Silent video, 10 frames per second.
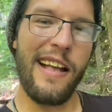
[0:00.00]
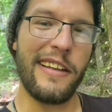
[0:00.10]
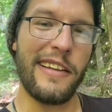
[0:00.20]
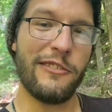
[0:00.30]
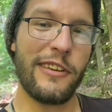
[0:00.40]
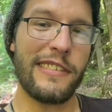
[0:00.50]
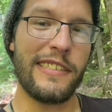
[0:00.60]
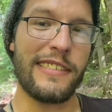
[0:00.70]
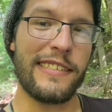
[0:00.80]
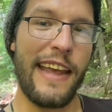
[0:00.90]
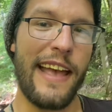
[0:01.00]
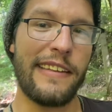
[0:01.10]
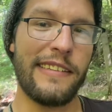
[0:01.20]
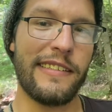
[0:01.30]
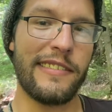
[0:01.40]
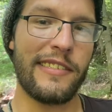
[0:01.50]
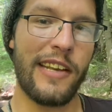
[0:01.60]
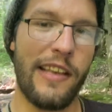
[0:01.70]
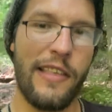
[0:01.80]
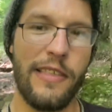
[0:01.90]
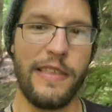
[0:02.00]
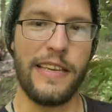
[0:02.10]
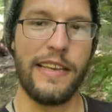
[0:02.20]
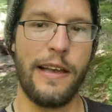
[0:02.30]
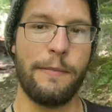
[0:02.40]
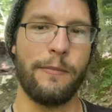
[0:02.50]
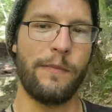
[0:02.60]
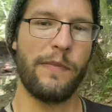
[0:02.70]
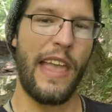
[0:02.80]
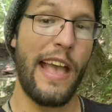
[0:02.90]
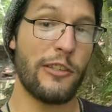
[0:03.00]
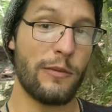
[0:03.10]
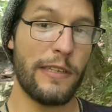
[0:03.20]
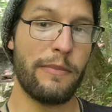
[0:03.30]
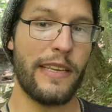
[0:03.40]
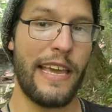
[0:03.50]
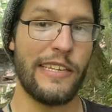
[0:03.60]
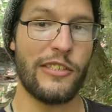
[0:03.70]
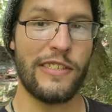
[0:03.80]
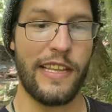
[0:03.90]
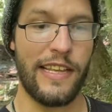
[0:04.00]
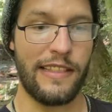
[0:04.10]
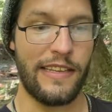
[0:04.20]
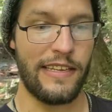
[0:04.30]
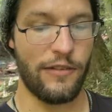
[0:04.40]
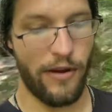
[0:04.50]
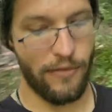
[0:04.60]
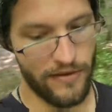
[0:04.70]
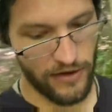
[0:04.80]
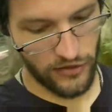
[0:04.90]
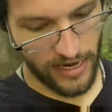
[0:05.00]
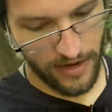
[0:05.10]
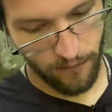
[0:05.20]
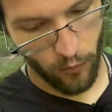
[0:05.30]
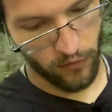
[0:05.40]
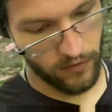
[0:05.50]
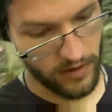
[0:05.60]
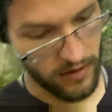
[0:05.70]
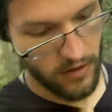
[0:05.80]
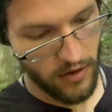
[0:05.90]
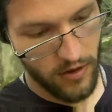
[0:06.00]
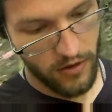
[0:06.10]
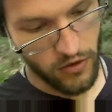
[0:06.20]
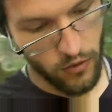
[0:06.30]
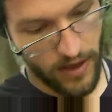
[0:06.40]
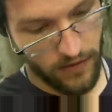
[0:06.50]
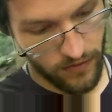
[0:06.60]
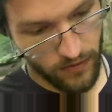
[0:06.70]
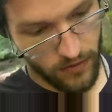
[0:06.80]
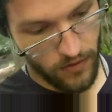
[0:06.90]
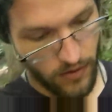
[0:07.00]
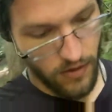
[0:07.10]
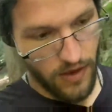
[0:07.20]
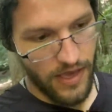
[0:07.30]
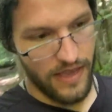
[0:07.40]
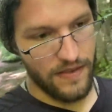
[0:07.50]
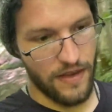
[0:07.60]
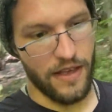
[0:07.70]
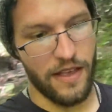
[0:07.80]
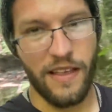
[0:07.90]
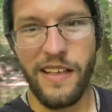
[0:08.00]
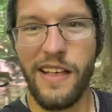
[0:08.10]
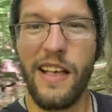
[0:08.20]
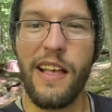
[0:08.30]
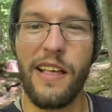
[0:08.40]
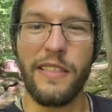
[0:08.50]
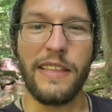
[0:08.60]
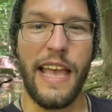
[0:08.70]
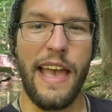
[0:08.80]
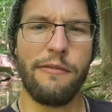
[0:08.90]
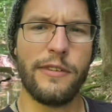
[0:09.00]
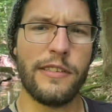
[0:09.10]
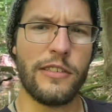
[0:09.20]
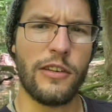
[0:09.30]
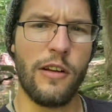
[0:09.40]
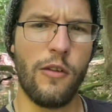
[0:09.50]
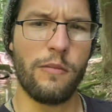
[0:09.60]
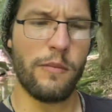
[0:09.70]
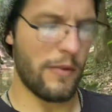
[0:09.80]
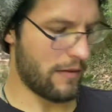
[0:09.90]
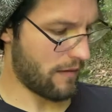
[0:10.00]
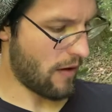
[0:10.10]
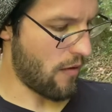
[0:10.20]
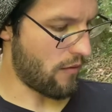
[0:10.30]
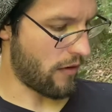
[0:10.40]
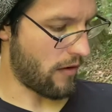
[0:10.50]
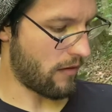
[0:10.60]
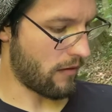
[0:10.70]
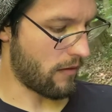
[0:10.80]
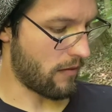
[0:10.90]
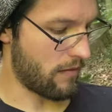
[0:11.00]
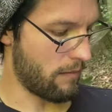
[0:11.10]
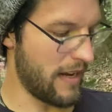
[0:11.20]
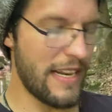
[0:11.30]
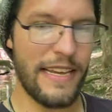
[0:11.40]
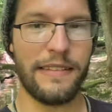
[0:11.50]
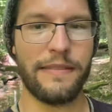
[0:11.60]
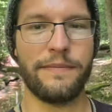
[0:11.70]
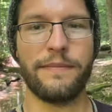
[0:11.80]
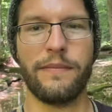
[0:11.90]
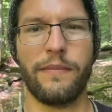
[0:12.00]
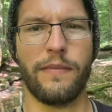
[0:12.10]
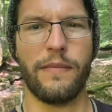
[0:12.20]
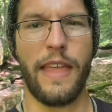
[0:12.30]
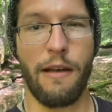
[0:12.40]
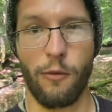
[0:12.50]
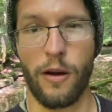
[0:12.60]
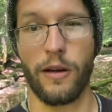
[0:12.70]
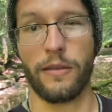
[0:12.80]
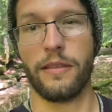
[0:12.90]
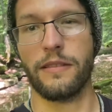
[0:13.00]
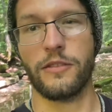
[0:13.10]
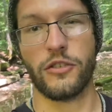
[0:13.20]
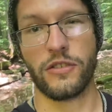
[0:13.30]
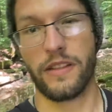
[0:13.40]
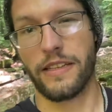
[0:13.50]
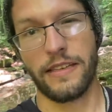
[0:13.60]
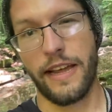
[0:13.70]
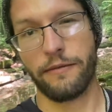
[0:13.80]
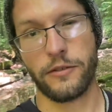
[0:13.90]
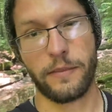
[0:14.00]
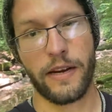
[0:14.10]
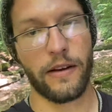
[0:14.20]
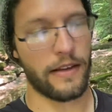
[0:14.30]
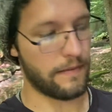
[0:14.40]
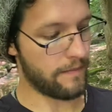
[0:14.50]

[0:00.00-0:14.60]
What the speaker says: interesting stat is the actual implications that the Great Recession had for the U.S. is the average home owner or median net worth, just like the average American,